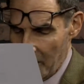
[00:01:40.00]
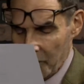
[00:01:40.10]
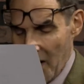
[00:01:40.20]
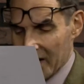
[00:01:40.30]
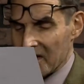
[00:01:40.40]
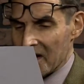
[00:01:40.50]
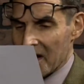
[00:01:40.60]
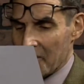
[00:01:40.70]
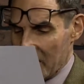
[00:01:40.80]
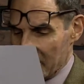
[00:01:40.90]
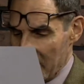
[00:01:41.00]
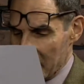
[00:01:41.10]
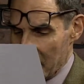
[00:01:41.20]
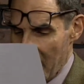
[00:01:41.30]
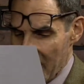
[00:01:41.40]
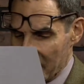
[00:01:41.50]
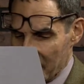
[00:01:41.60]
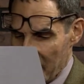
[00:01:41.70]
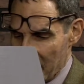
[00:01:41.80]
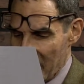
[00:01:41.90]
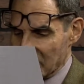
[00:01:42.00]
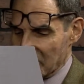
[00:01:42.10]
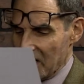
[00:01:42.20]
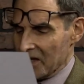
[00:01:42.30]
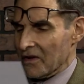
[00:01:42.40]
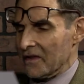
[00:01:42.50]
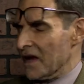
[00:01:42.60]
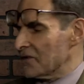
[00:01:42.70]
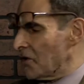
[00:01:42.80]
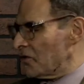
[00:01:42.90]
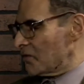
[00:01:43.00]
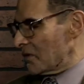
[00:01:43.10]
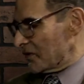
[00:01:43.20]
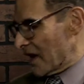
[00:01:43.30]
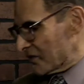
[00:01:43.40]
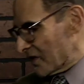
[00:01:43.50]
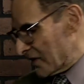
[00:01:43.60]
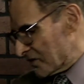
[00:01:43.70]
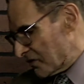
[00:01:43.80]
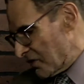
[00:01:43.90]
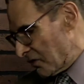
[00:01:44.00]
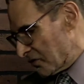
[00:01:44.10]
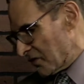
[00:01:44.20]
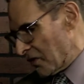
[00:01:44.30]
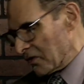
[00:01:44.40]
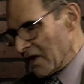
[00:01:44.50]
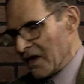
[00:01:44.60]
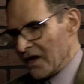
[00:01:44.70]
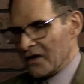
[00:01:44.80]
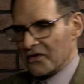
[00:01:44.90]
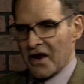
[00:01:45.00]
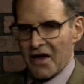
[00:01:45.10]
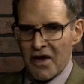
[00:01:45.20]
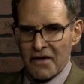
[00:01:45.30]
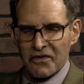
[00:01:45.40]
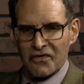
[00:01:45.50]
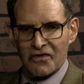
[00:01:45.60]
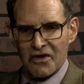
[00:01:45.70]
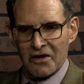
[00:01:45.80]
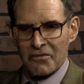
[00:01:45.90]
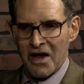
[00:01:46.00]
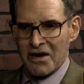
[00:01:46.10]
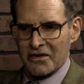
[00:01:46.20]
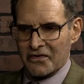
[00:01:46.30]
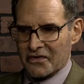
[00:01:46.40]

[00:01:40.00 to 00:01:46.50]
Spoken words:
Brockton. And I want to thank you guys very much. And on that note, we will now start the show. So today we have this young man. This is